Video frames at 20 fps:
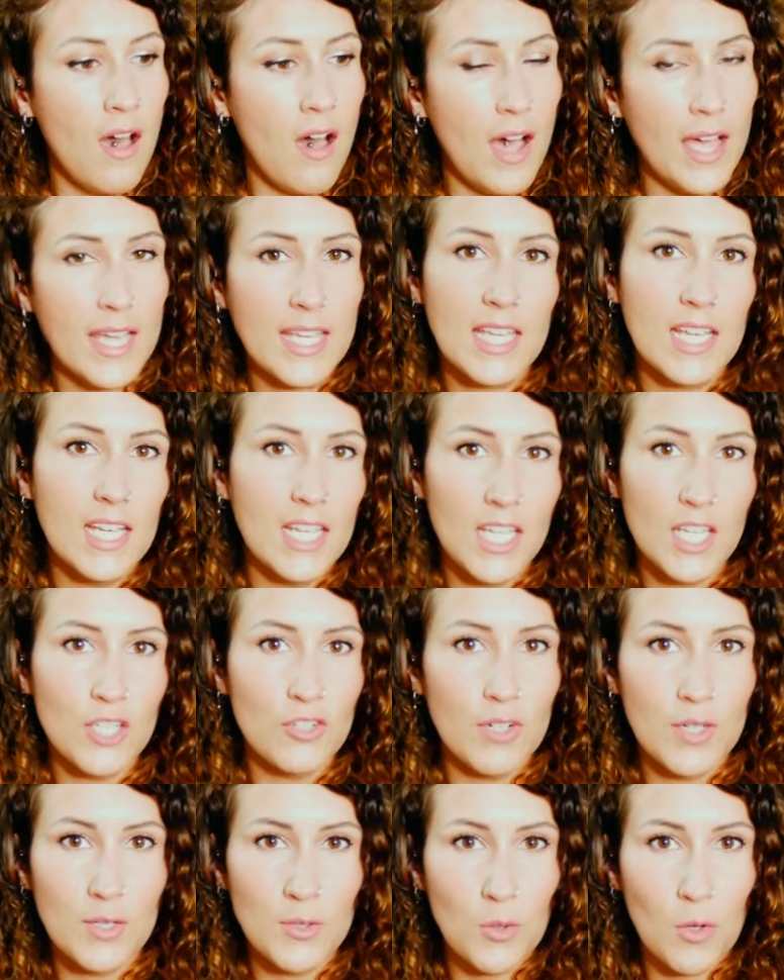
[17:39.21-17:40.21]
I can
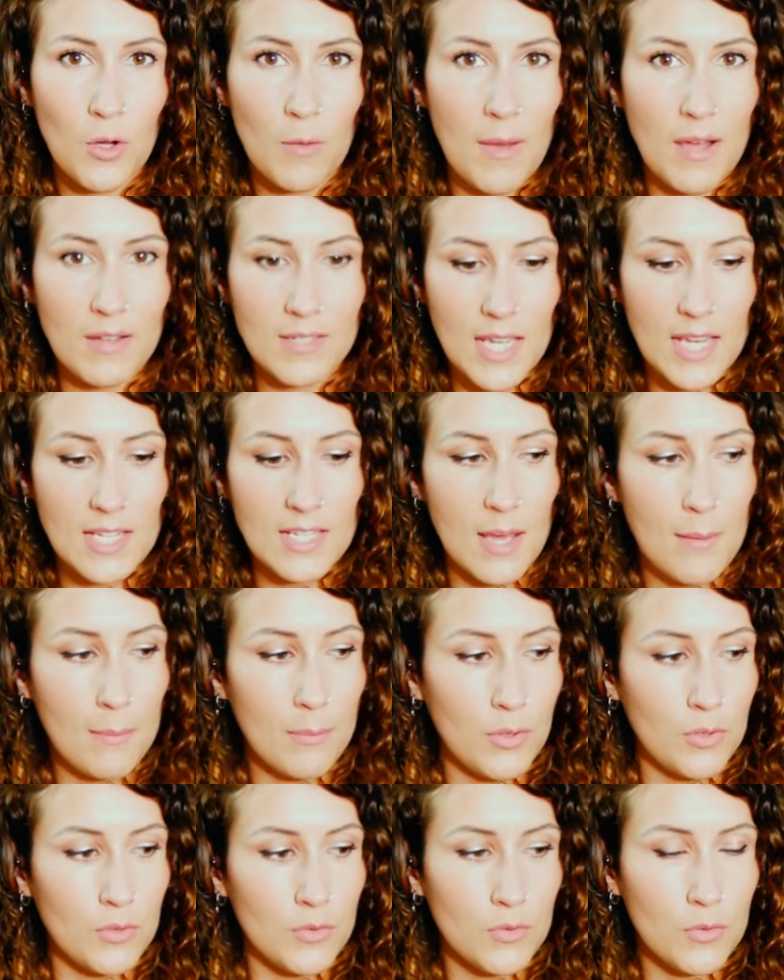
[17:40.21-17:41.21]
literally talk about Daye
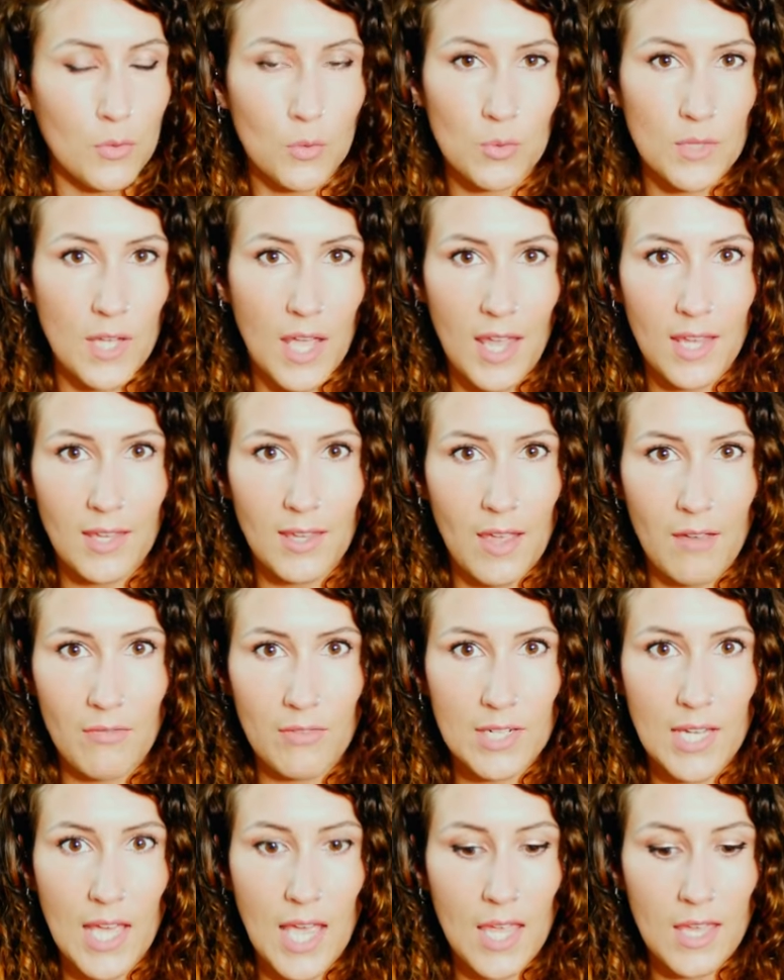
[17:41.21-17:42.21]
tampons all day,
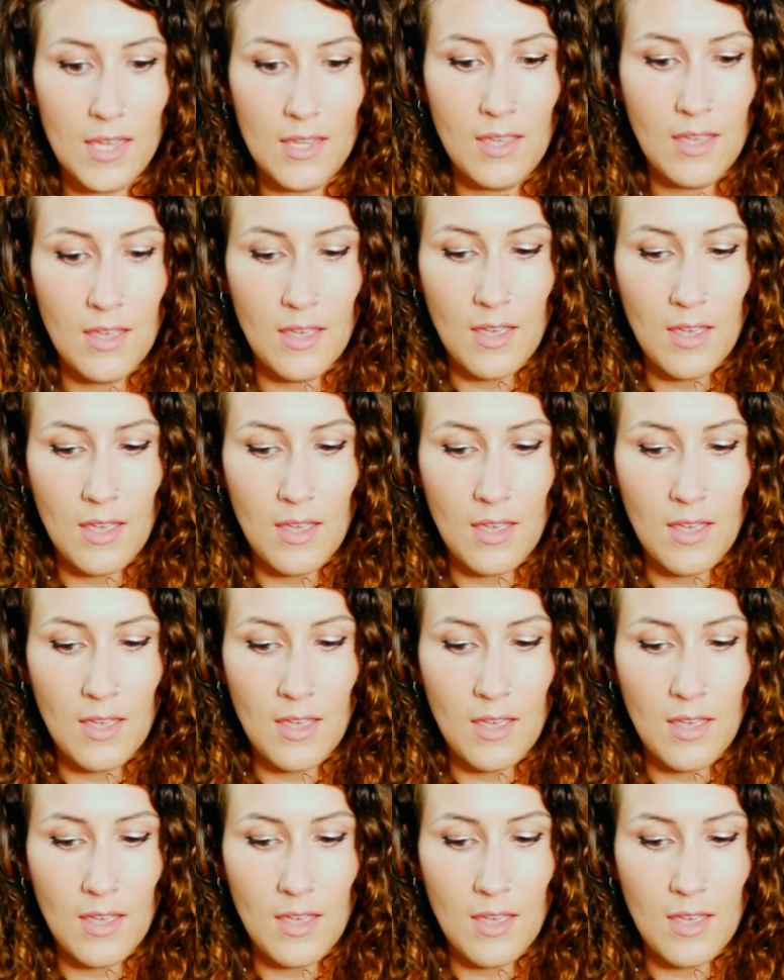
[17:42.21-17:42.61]
every day.